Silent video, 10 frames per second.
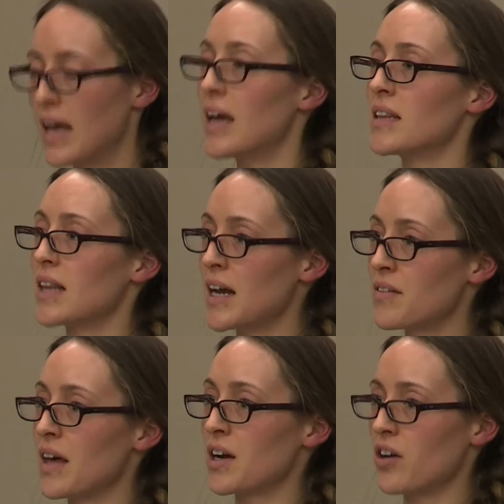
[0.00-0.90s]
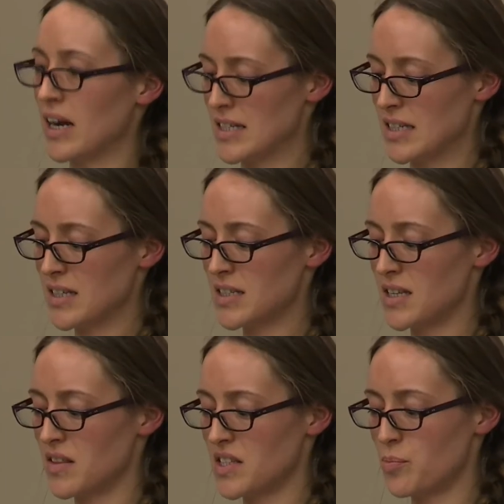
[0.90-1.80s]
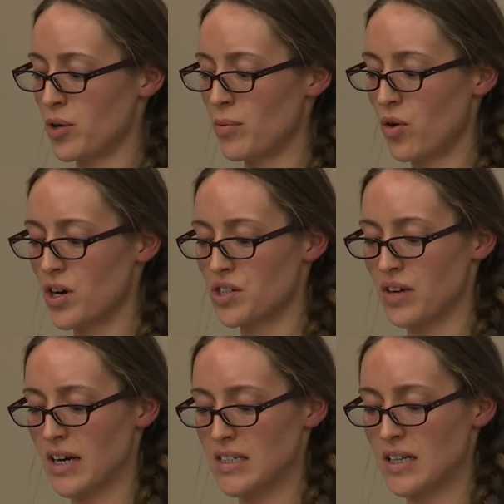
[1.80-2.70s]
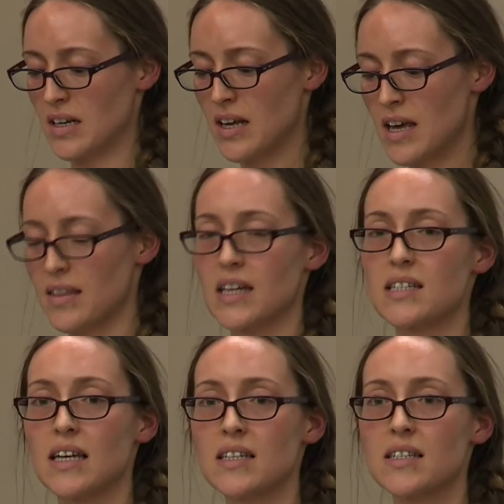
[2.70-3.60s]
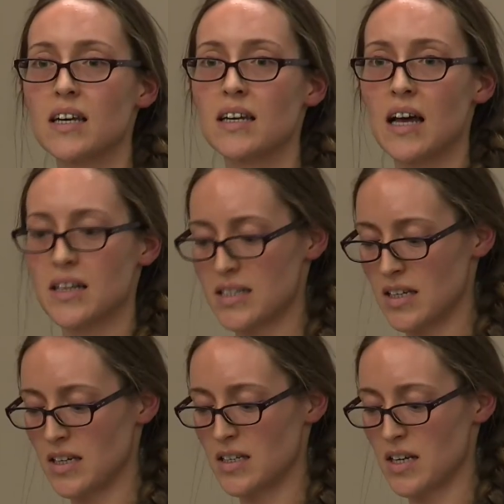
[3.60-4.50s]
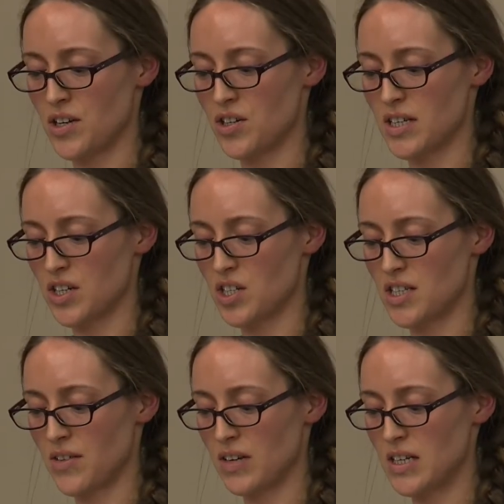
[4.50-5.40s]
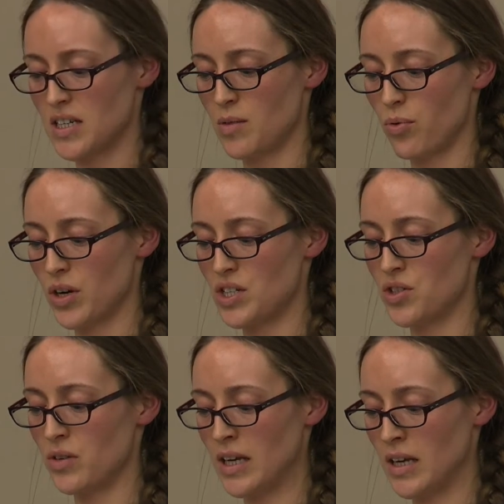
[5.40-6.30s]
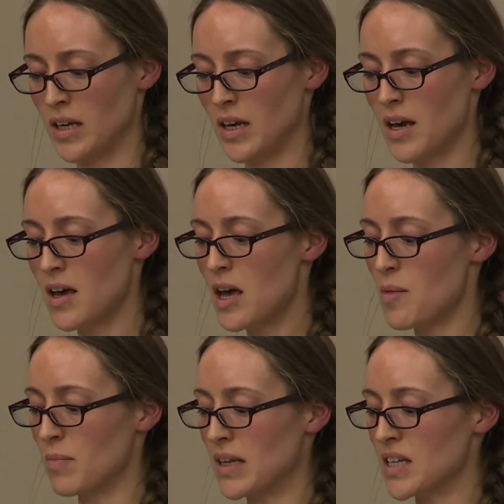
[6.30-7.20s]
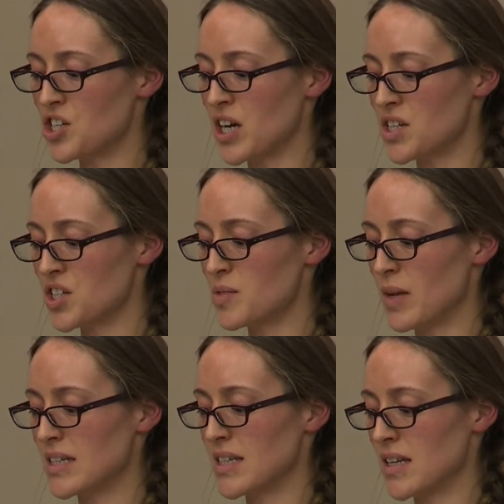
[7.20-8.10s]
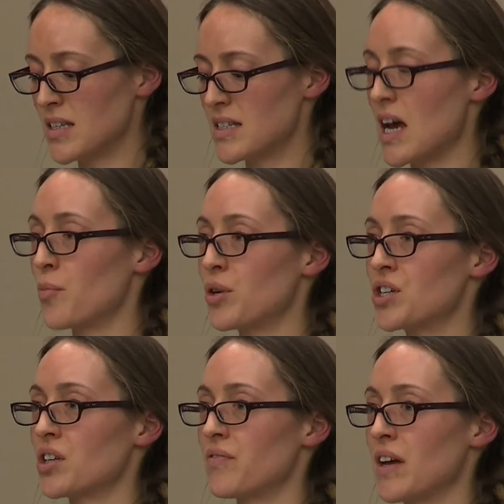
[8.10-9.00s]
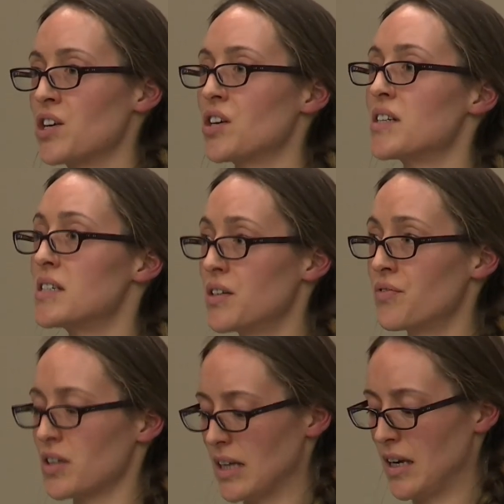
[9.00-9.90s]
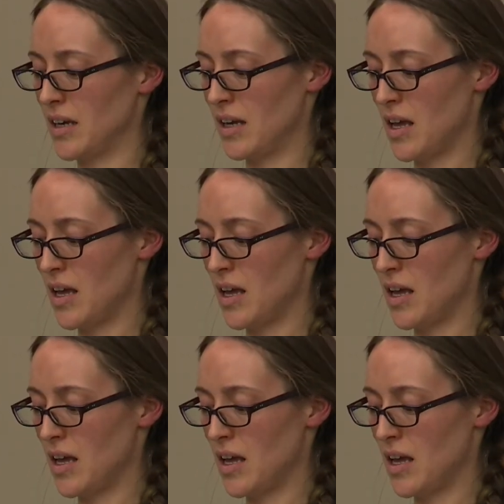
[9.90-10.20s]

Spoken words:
In light of that crisis, the Supreme Court directed that sentencing analyses under section 718.2e mean that judges must sentence Aboriginal offenders differently,